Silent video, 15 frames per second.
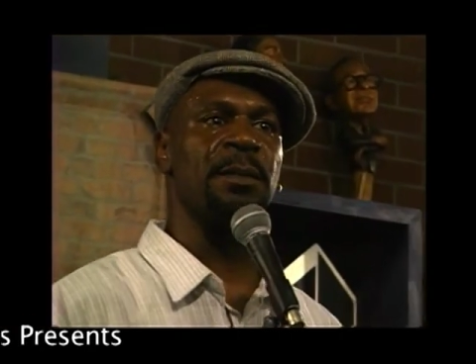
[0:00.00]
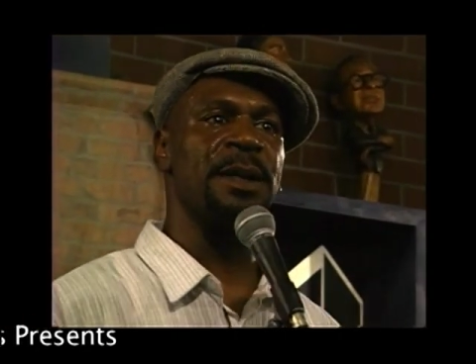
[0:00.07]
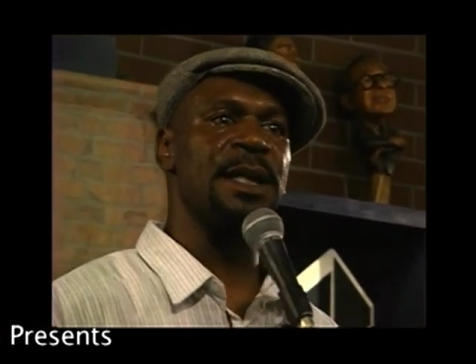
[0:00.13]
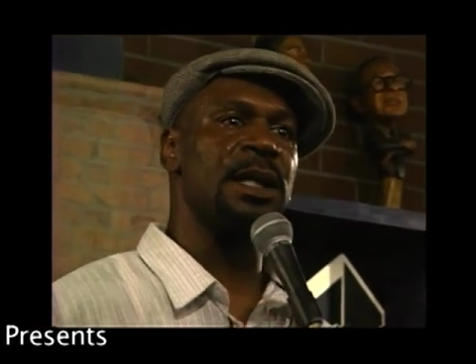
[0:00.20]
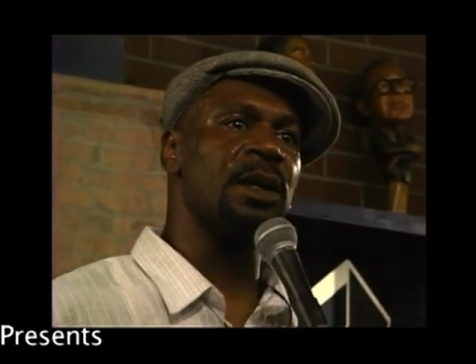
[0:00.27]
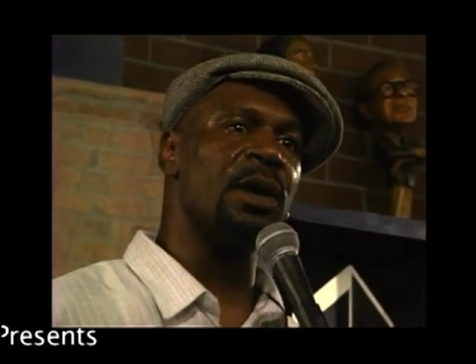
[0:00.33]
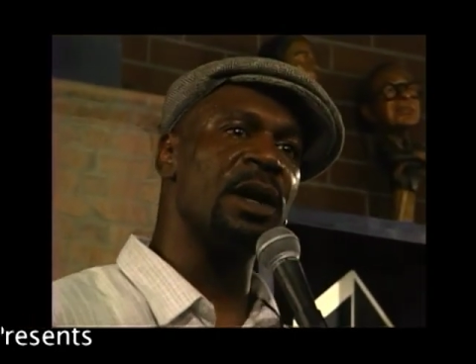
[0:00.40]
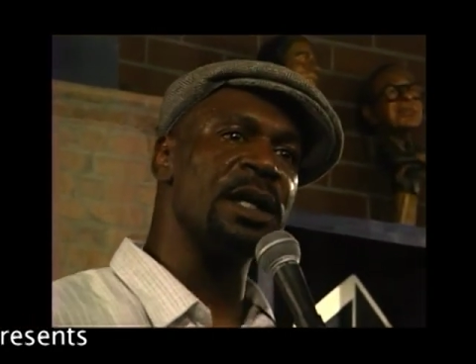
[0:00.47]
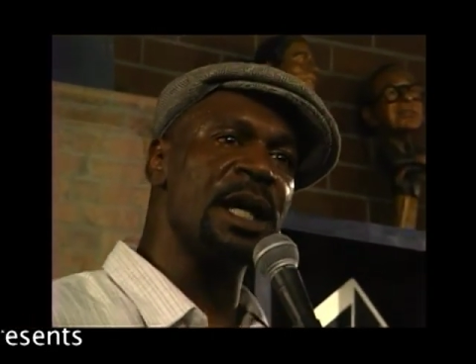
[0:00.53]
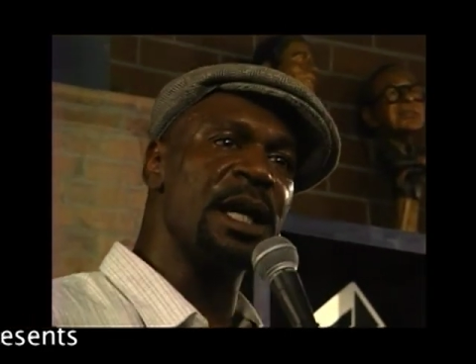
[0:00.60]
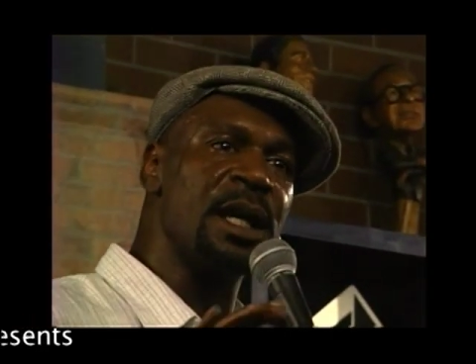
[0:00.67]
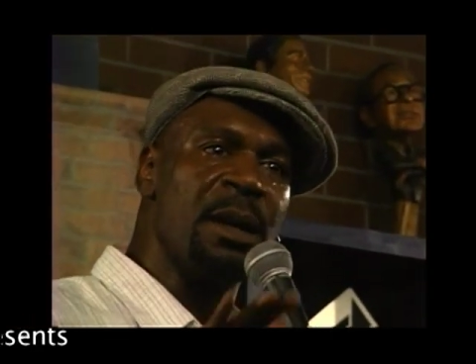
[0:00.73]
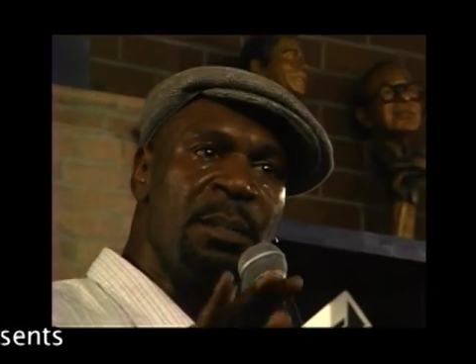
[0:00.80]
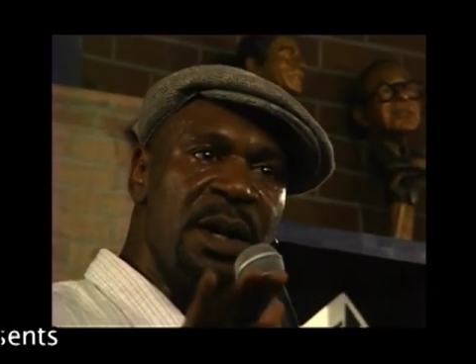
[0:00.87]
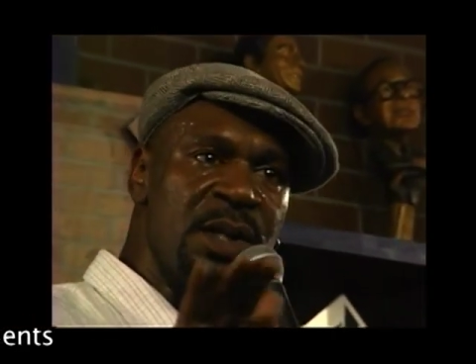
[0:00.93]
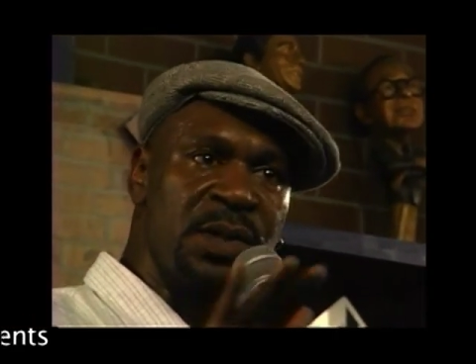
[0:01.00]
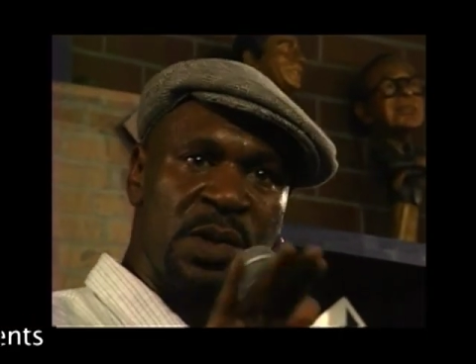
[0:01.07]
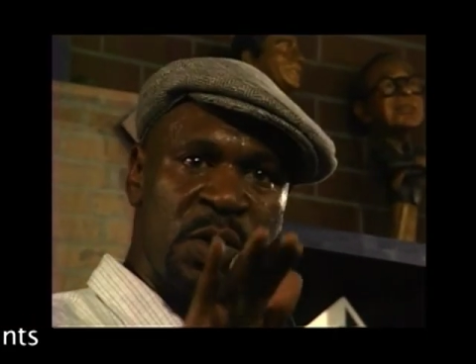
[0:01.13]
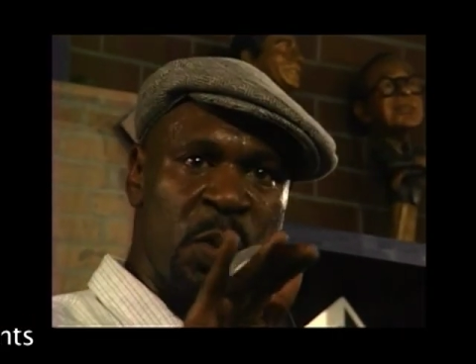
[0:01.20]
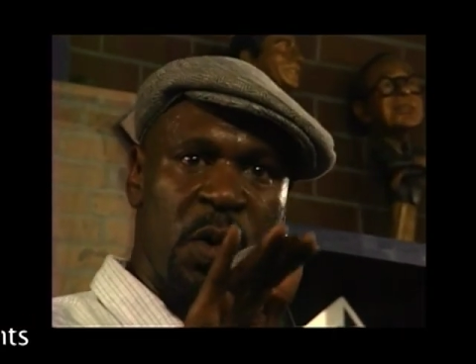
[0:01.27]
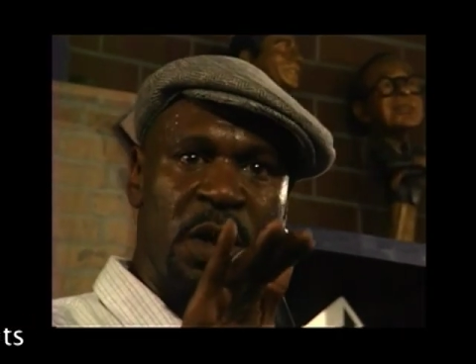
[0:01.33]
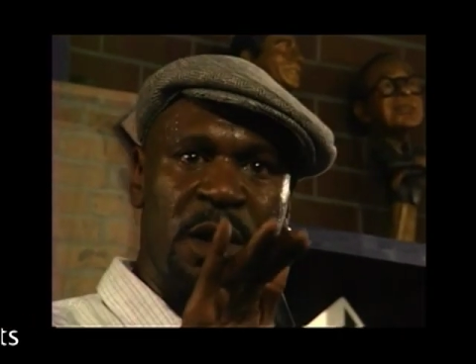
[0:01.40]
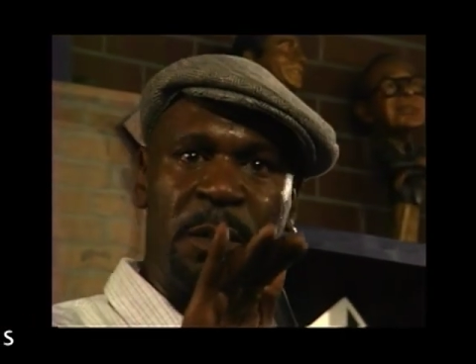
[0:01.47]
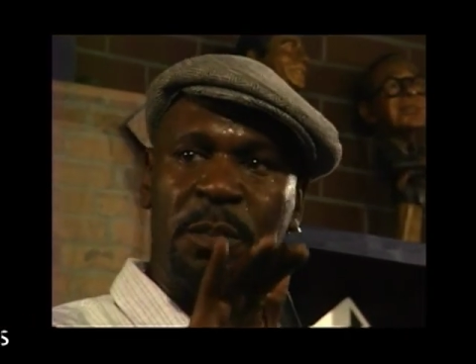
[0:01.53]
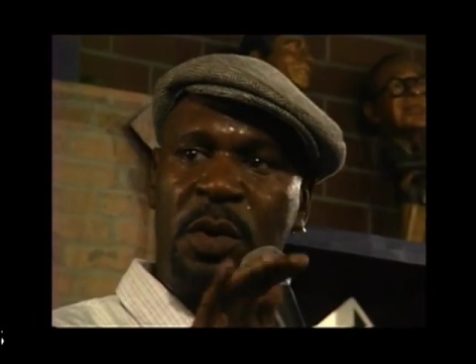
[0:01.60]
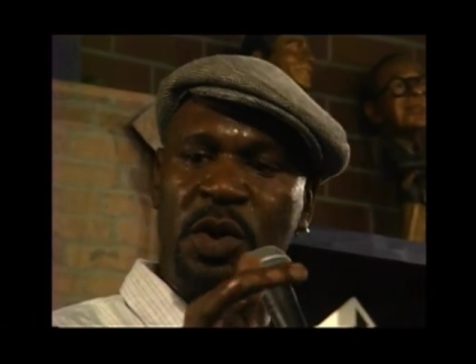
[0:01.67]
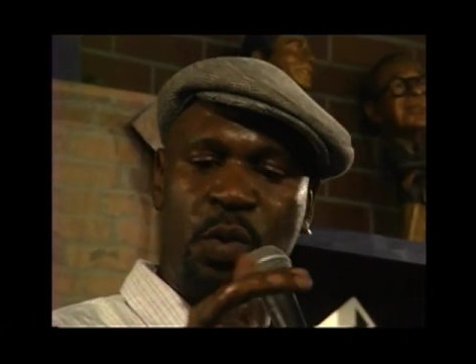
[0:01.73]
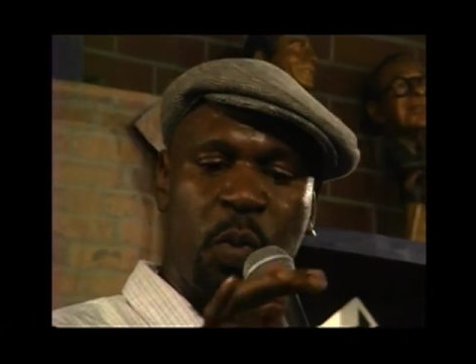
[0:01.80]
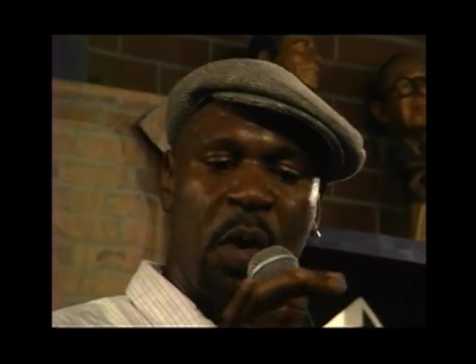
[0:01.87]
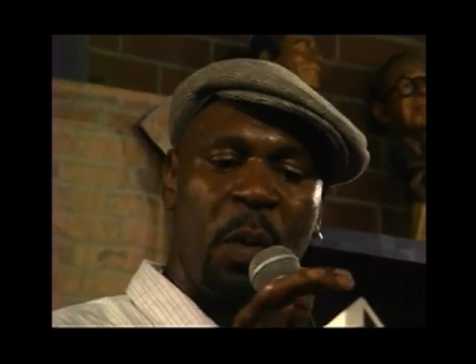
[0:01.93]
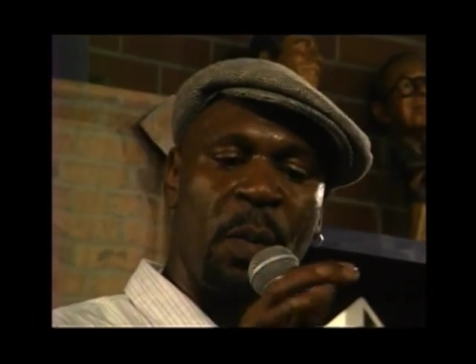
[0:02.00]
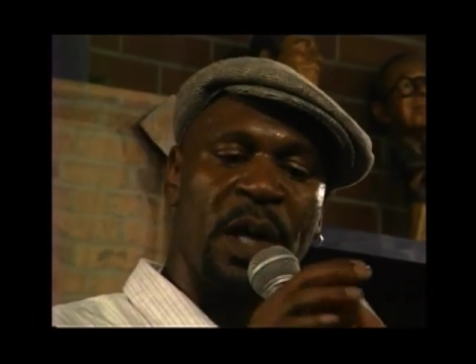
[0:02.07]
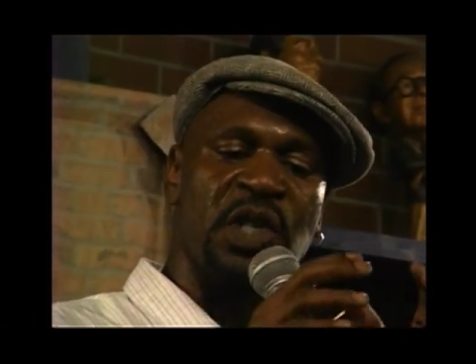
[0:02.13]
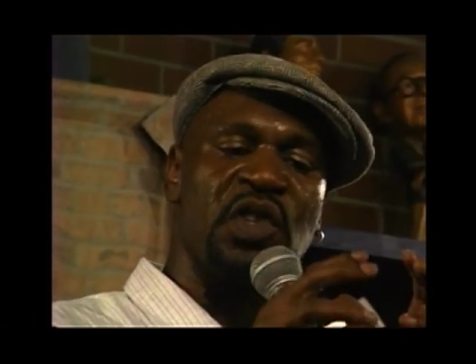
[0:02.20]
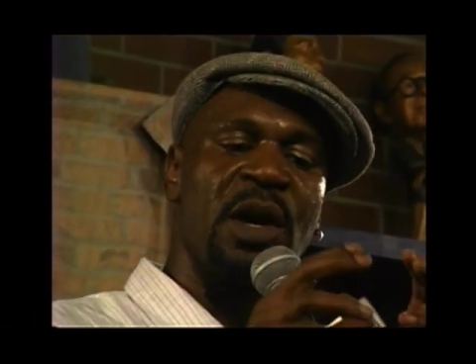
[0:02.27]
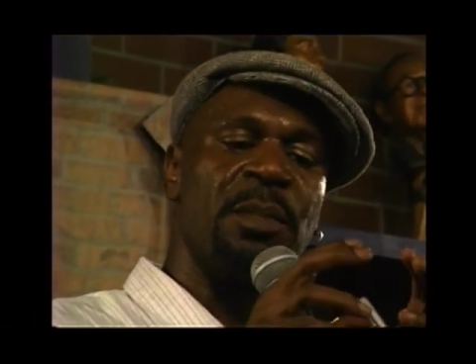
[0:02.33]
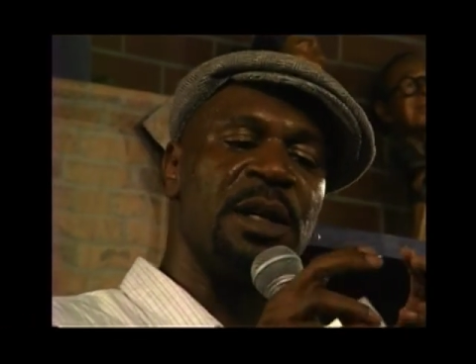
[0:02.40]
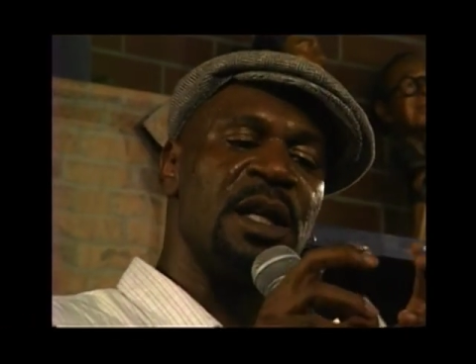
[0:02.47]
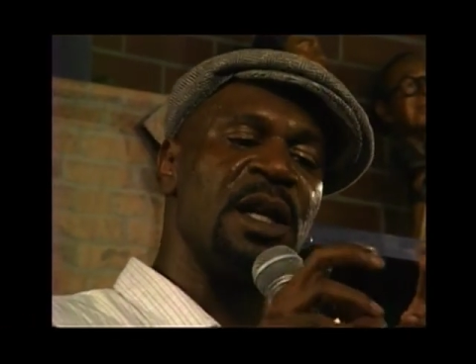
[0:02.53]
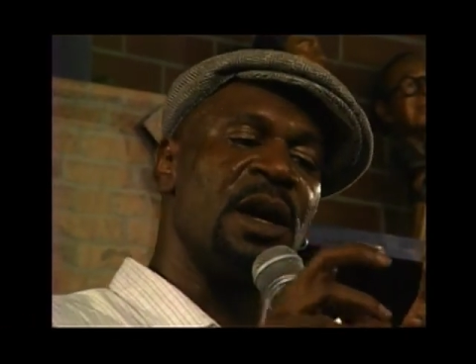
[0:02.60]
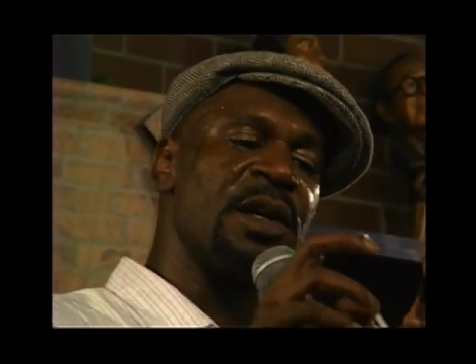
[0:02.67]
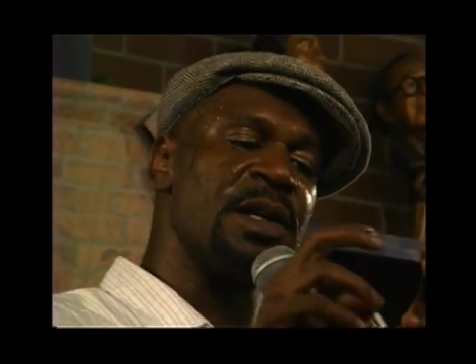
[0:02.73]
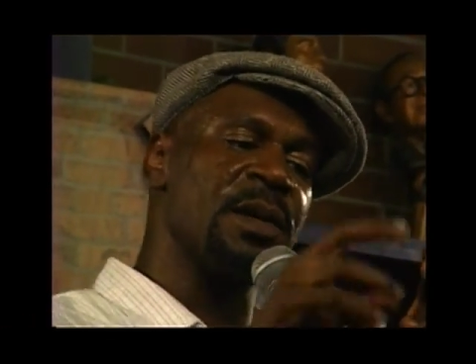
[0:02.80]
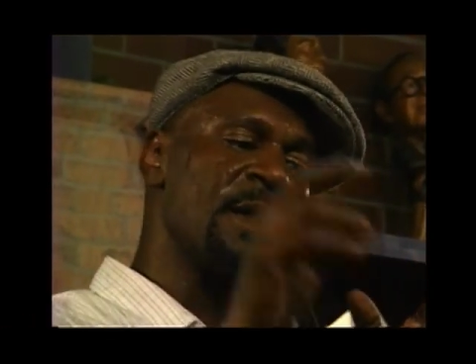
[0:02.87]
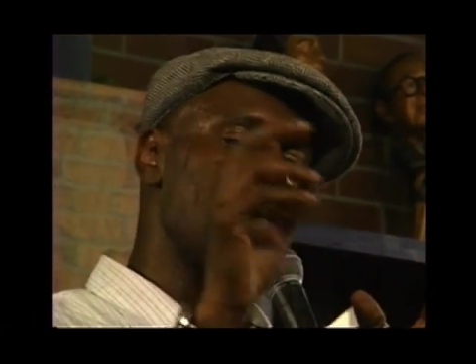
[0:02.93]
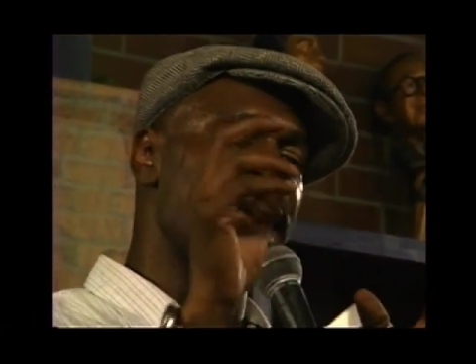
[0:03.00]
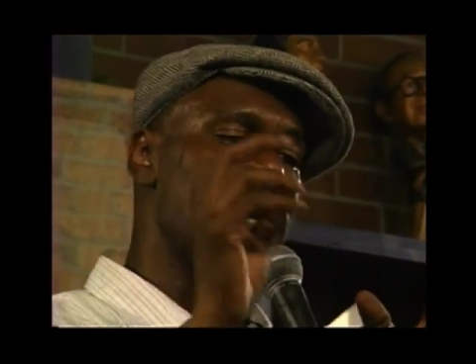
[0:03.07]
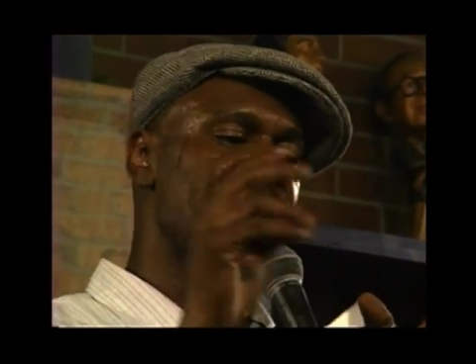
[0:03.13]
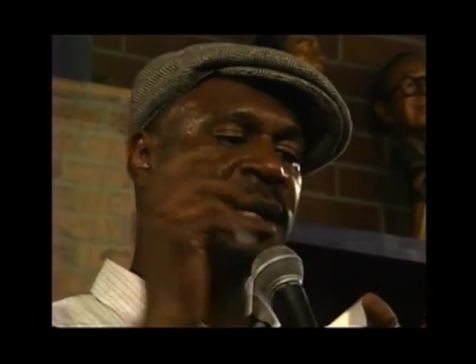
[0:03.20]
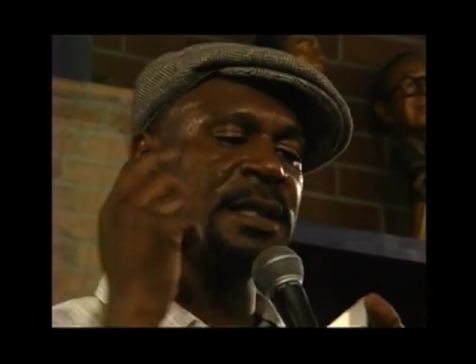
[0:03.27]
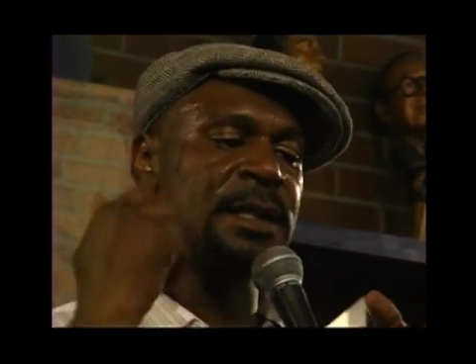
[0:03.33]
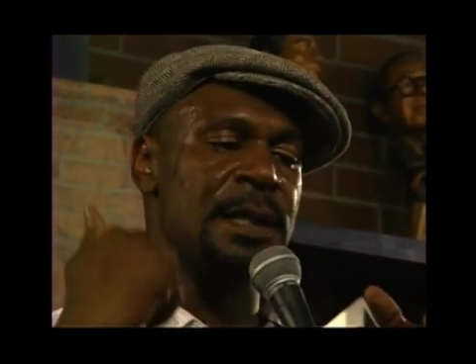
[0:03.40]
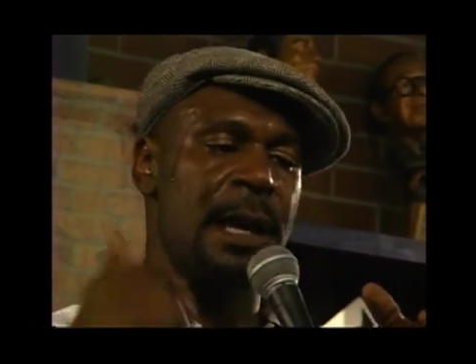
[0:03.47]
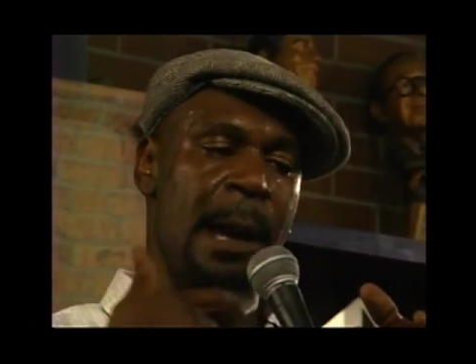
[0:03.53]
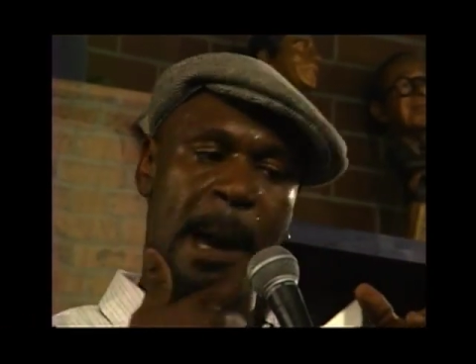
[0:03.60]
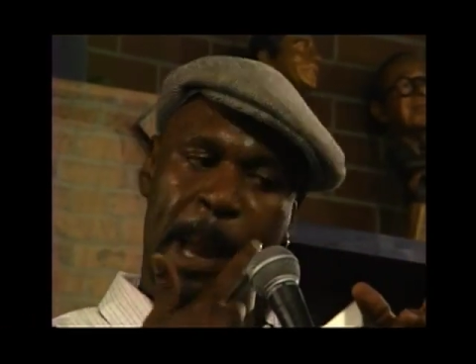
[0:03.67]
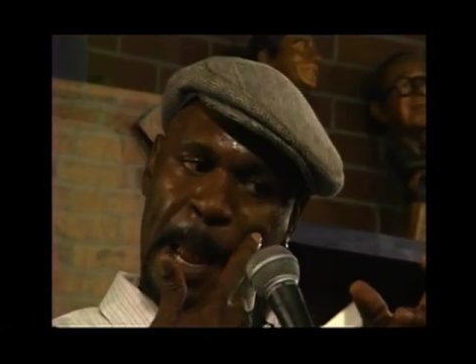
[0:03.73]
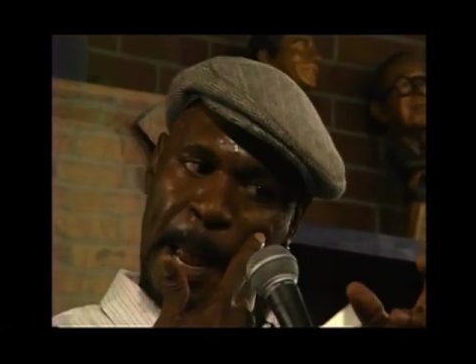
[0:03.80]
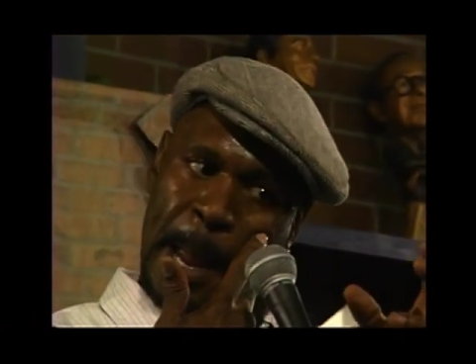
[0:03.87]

firmly that all your inner muscles work to push warm, wet trouble along your thighs.